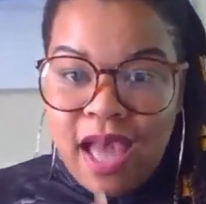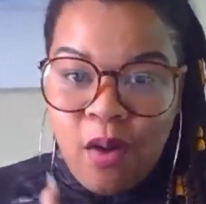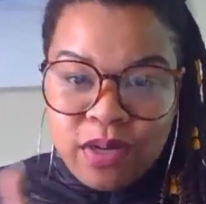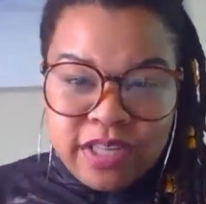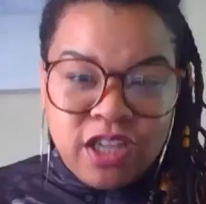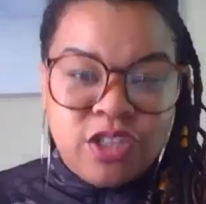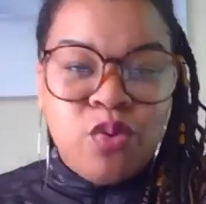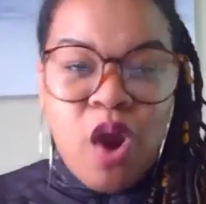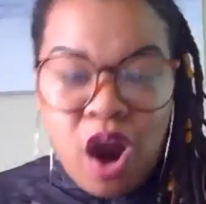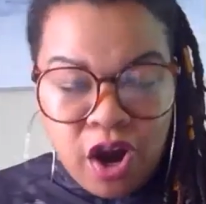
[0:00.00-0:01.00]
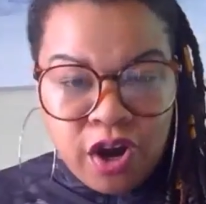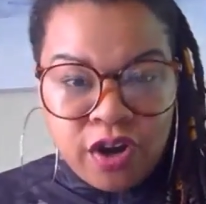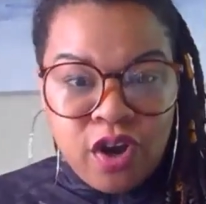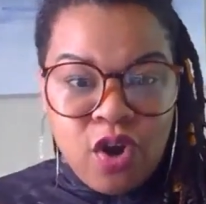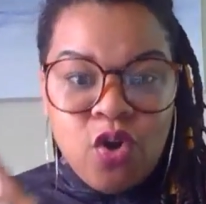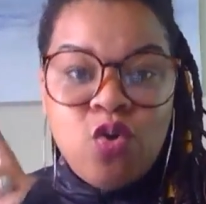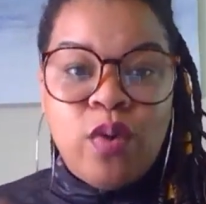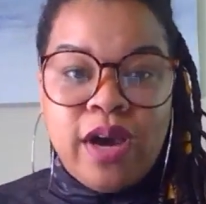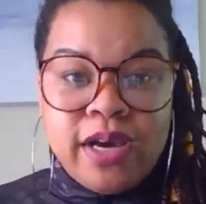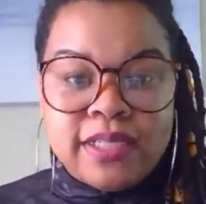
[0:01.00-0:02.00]
I want to talk to her who
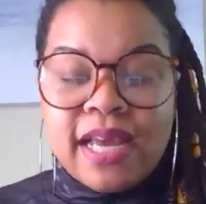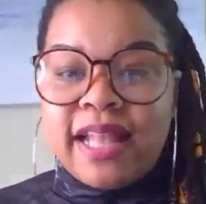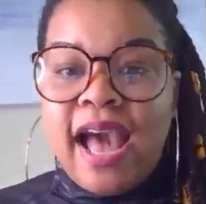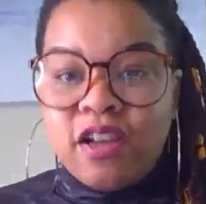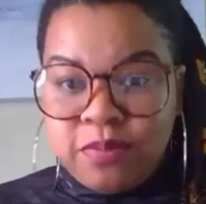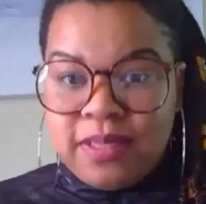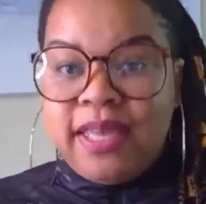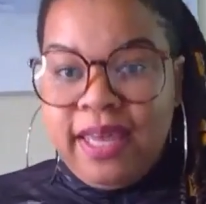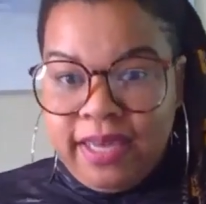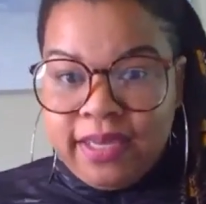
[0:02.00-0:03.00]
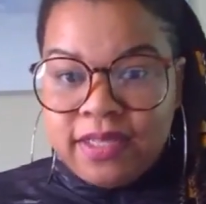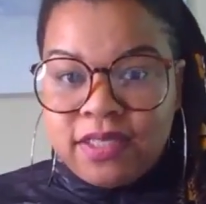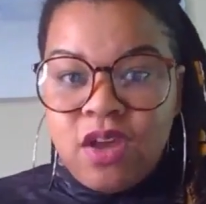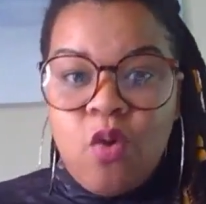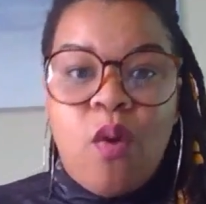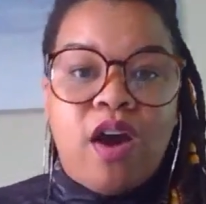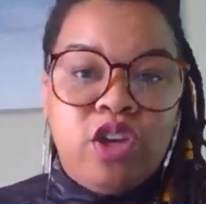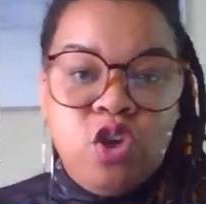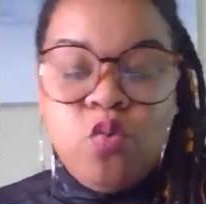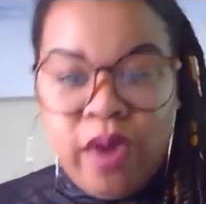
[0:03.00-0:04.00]
was at the house with the kids
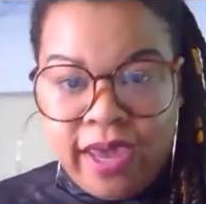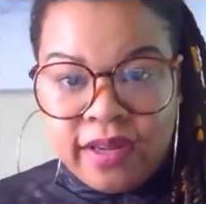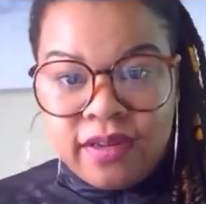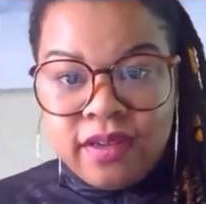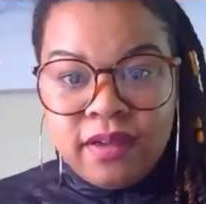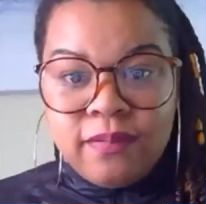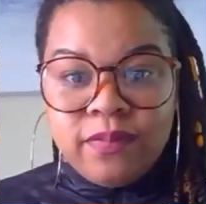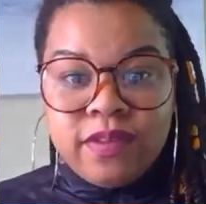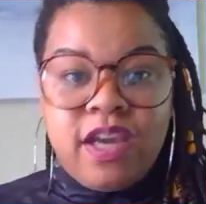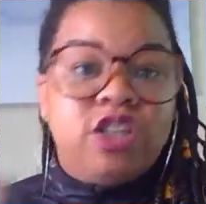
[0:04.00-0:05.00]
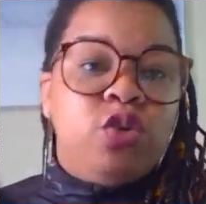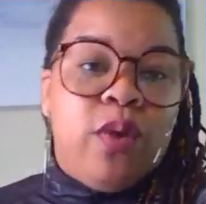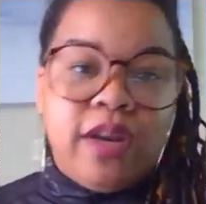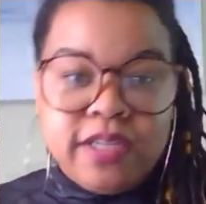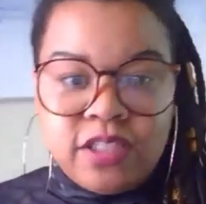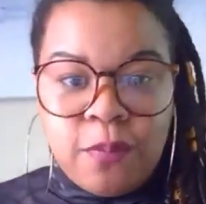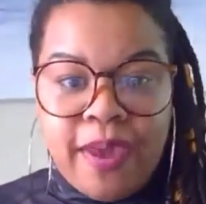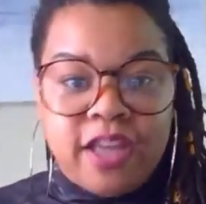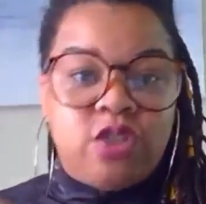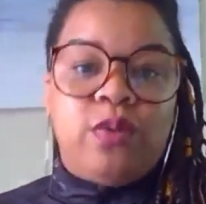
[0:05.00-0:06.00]
while you went because you wanted it so
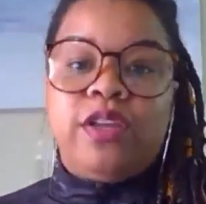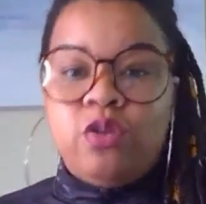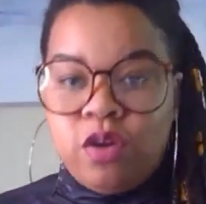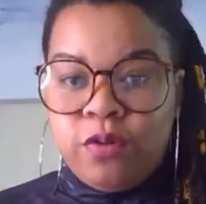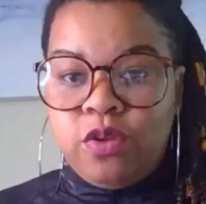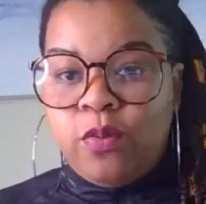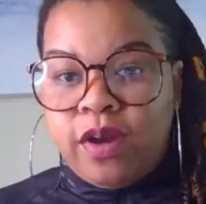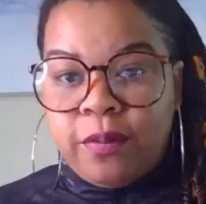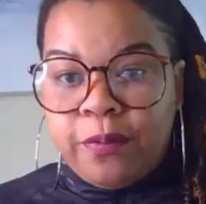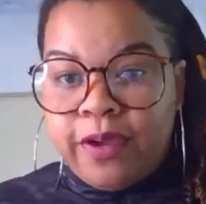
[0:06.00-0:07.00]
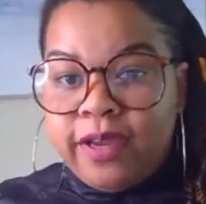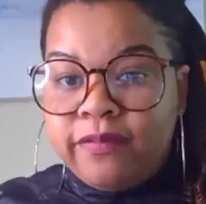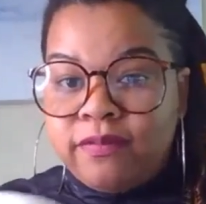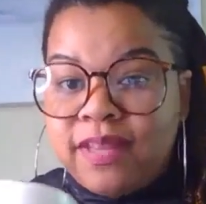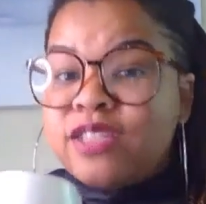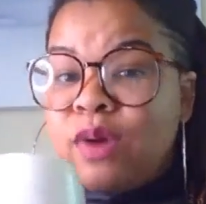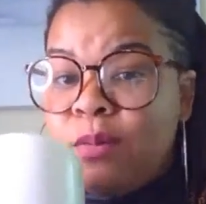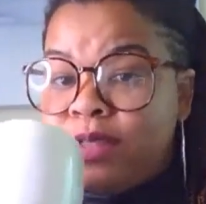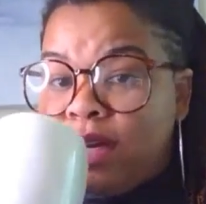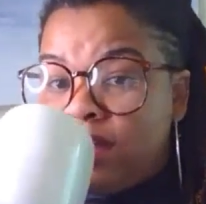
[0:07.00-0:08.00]
bad you want you could you wanted to breathe. That's what I
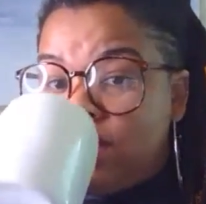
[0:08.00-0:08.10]
want to talk